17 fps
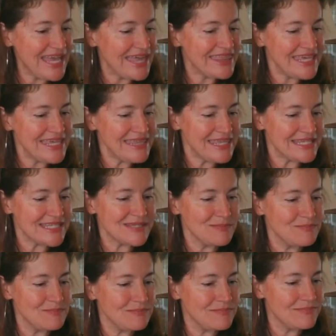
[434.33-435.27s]
I think
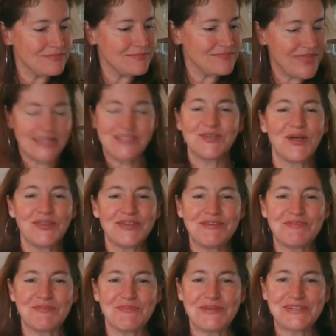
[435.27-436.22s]
that's the that's
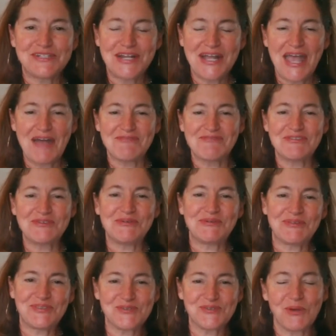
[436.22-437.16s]
all the information I have
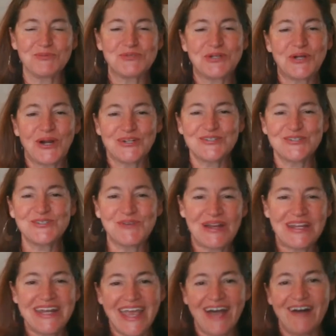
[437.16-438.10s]
for you on the sculpture
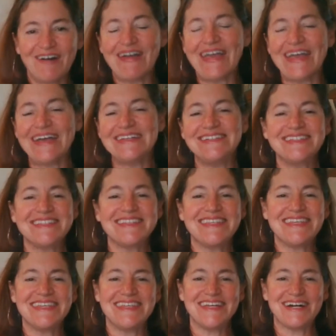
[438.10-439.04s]
gardens right now
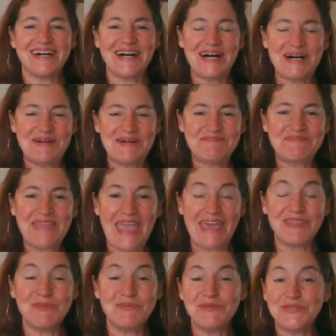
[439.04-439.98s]
and the um,
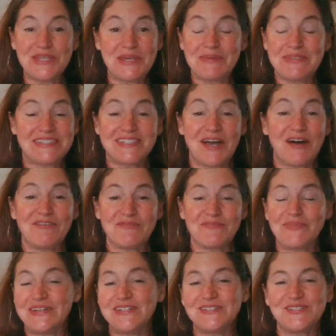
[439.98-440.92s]
and the museum
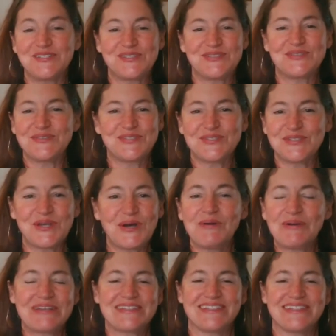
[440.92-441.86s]
itself. But it's
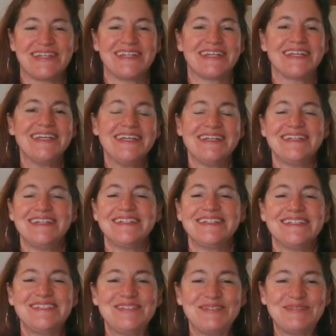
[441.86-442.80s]
so exciting
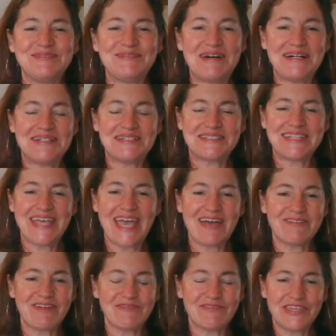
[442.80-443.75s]
to uh, to
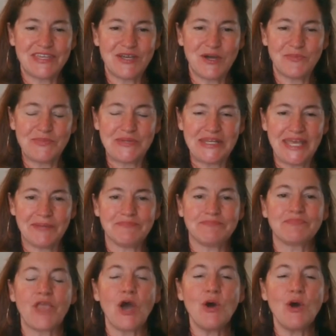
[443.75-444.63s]
have everything open again.